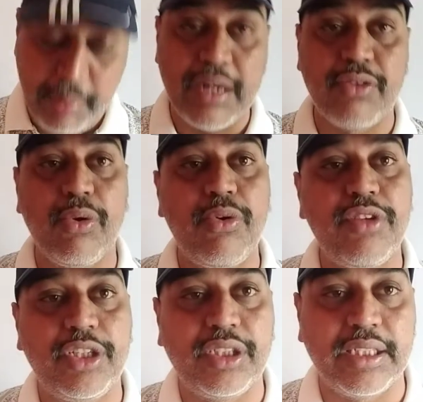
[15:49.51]
but source
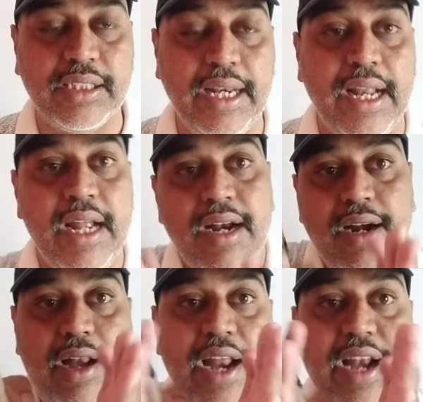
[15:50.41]
is stationary,
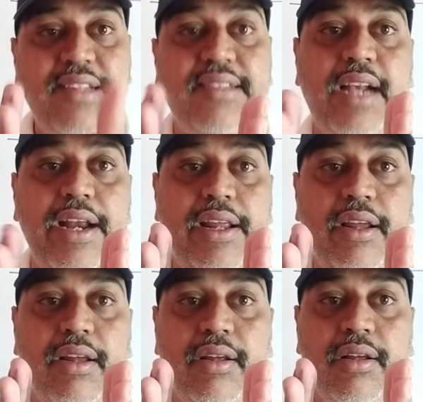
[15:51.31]
train is steady,
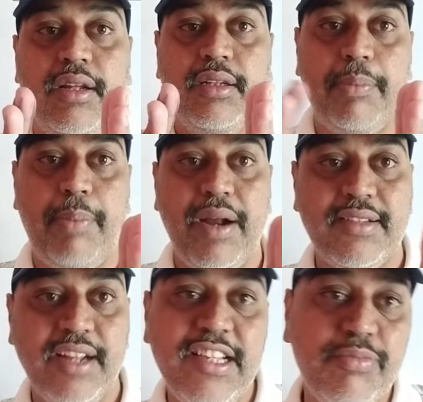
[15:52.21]
the
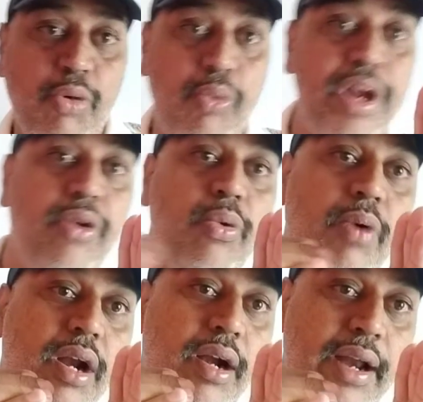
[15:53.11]
person is moving
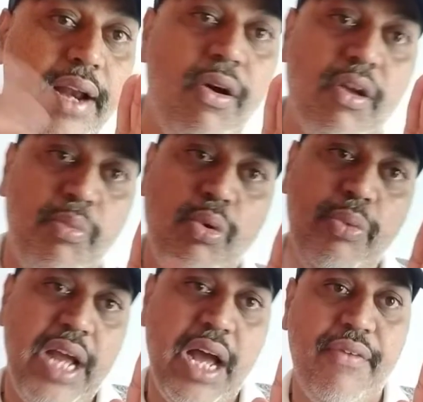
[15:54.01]
toward a train or
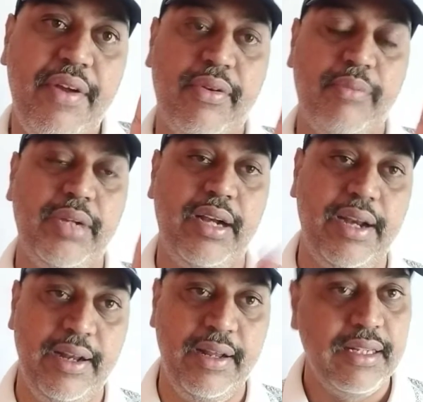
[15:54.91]
moving away from the train,
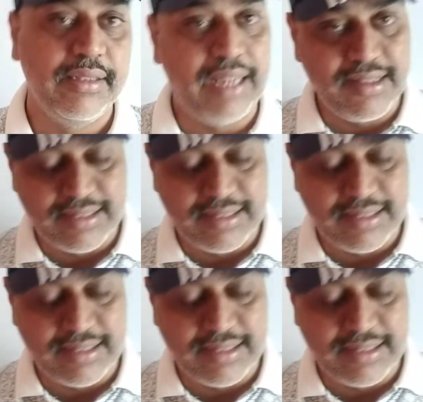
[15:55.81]
that is